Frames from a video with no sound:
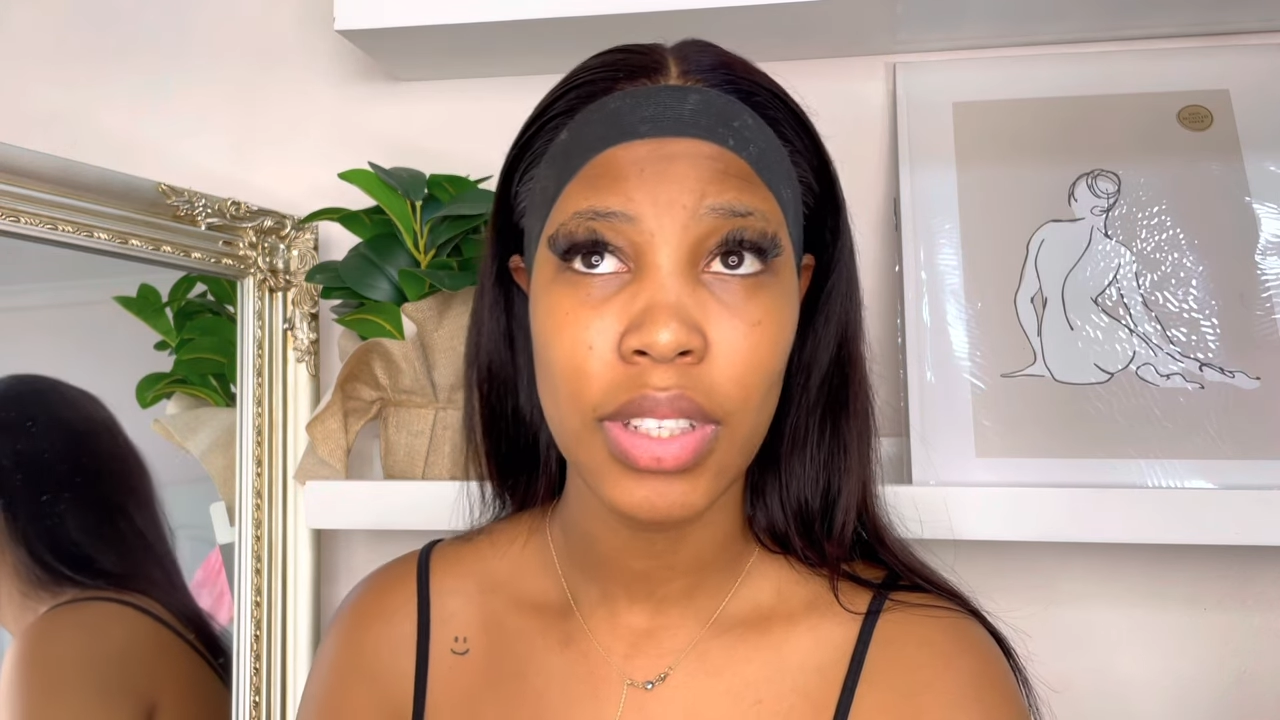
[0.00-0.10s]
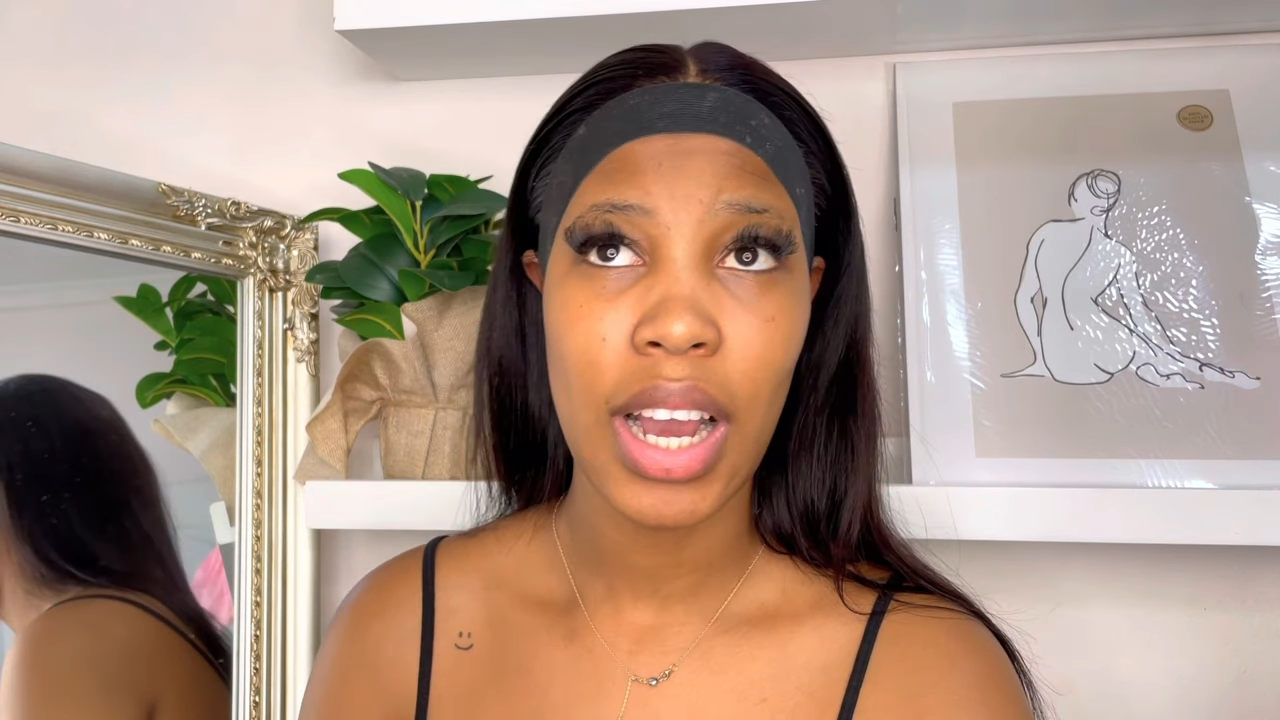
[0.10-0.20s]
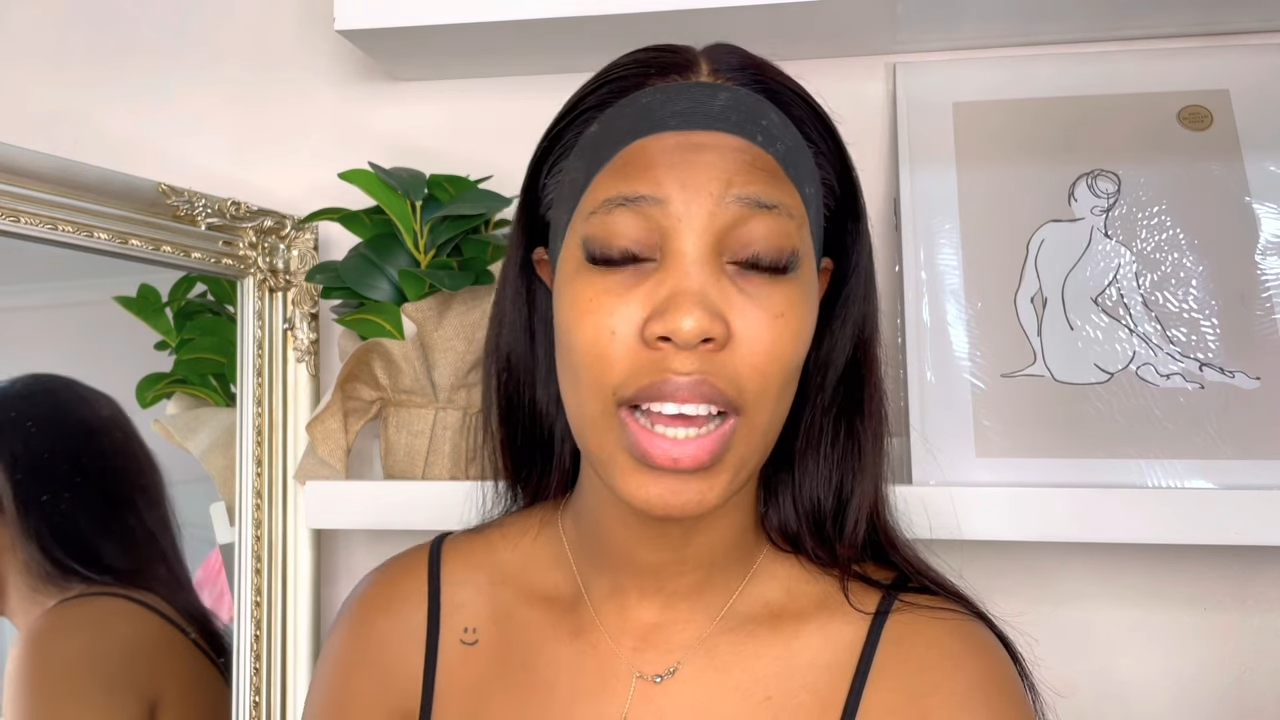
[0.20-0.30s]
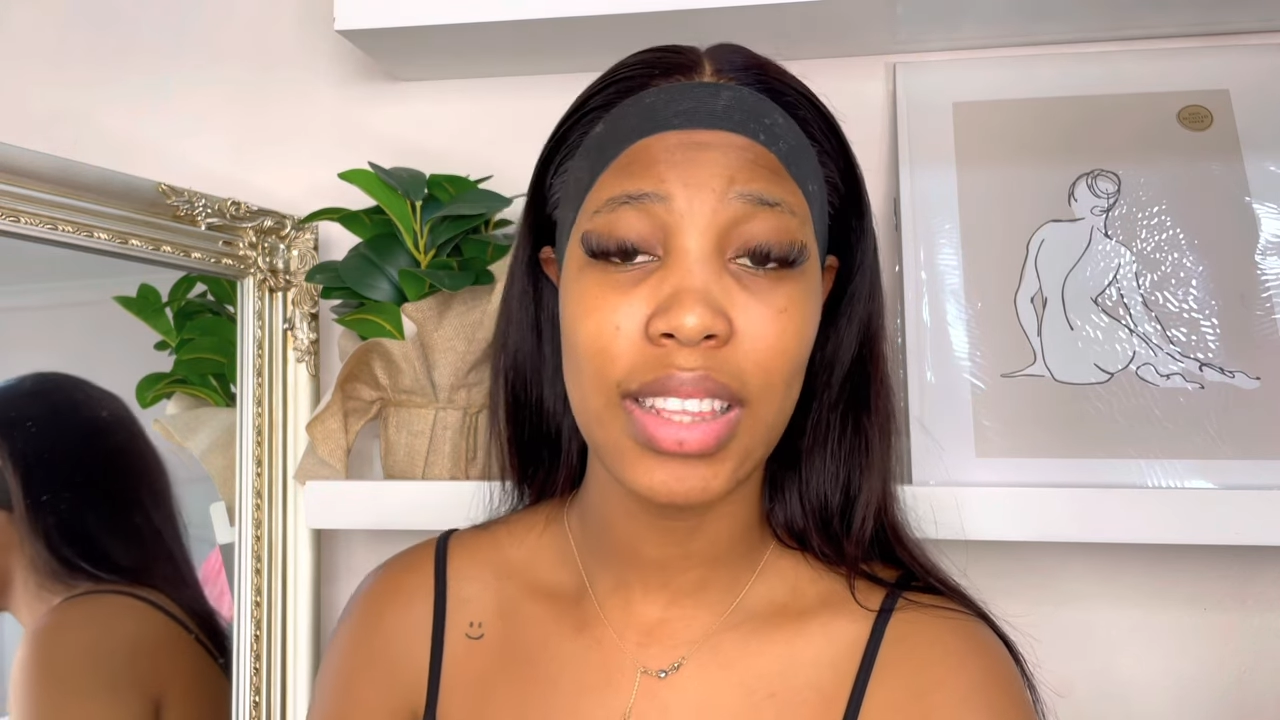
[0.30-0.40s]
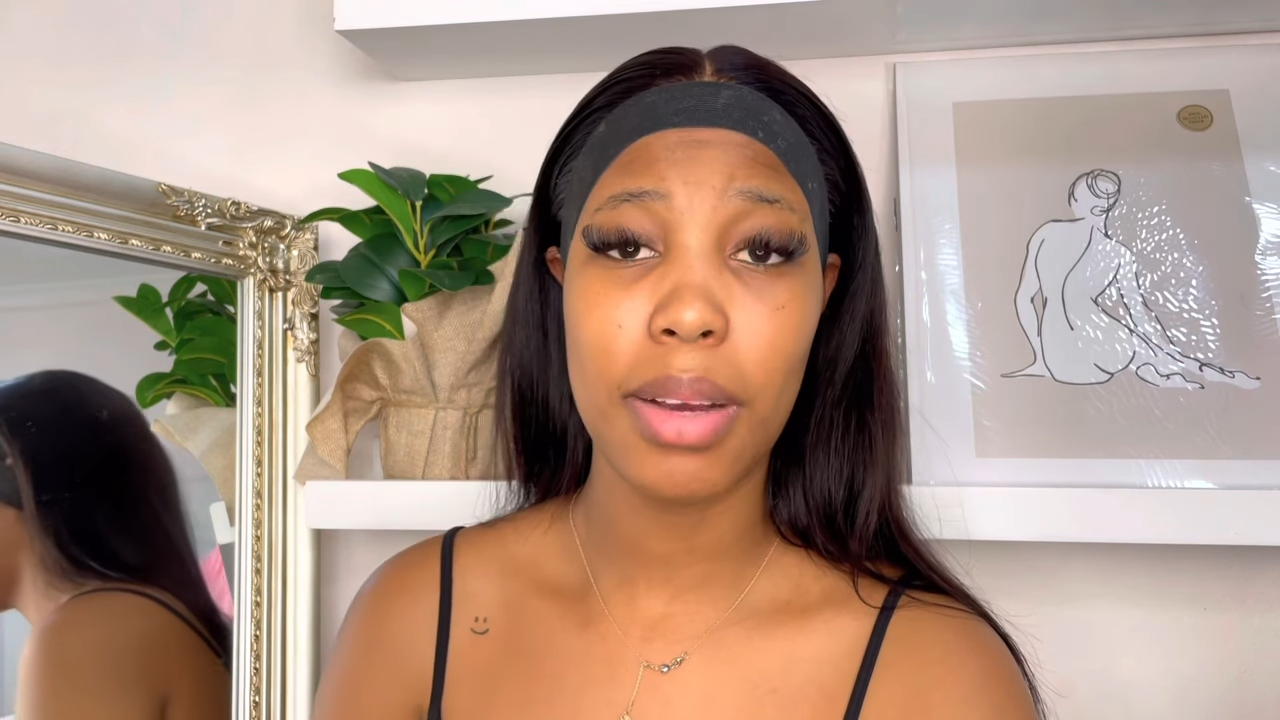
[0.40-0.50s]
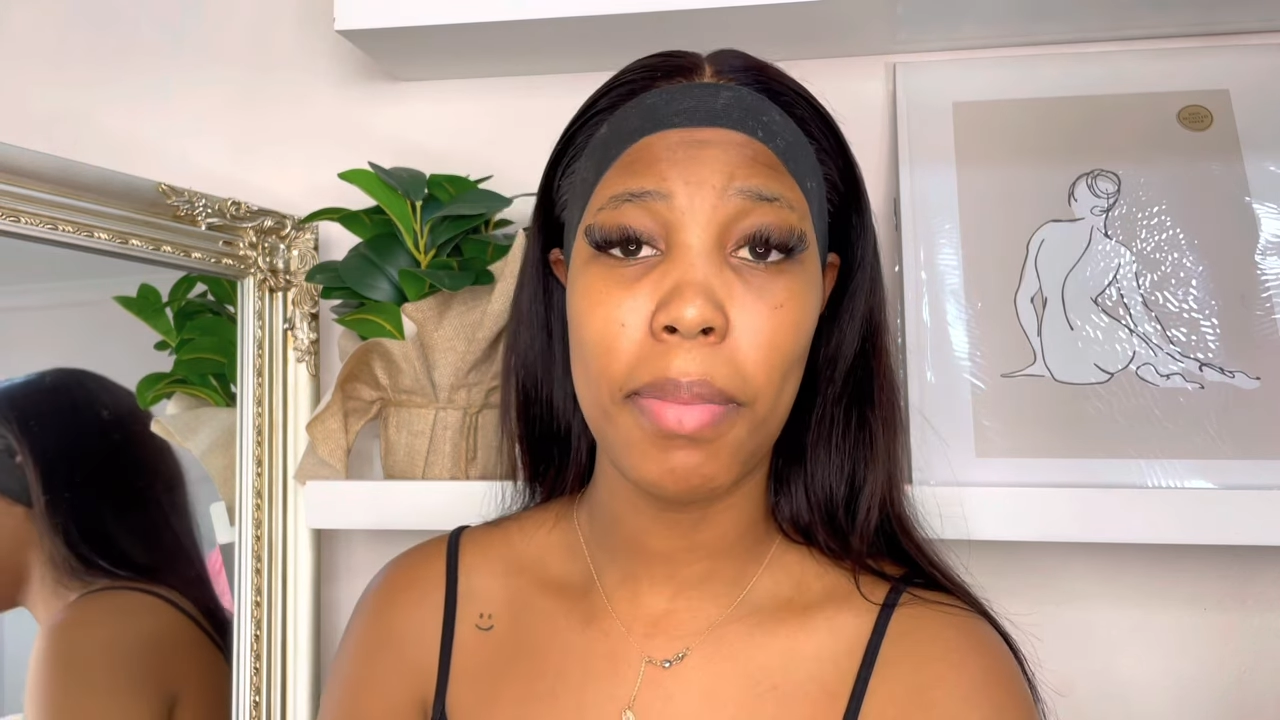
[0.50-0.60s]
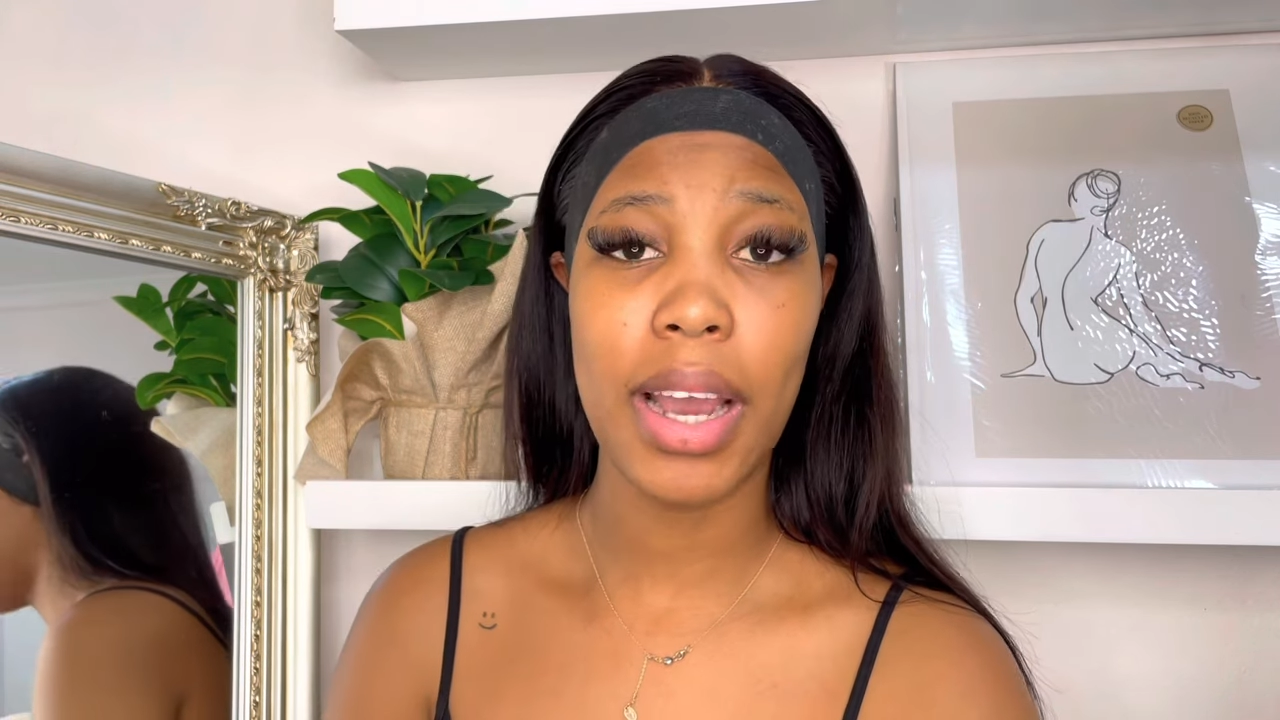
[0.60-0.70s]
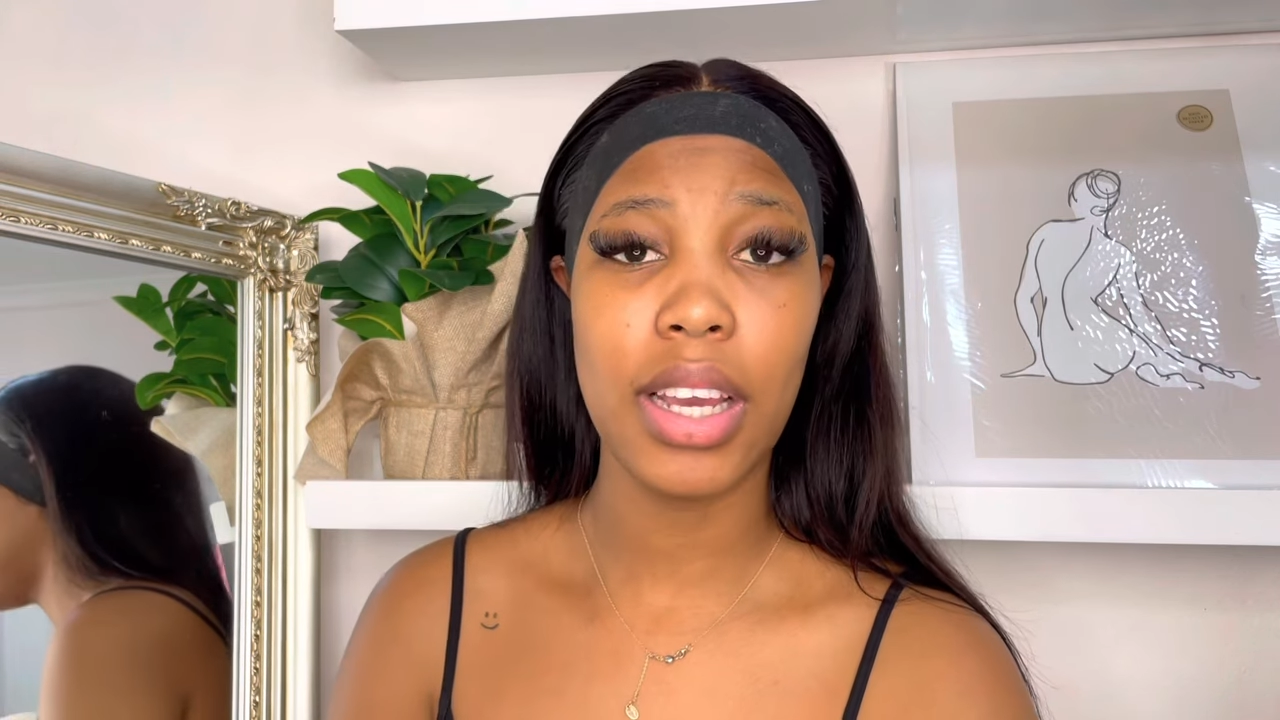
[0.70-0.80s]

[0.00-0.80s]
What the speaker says: I think my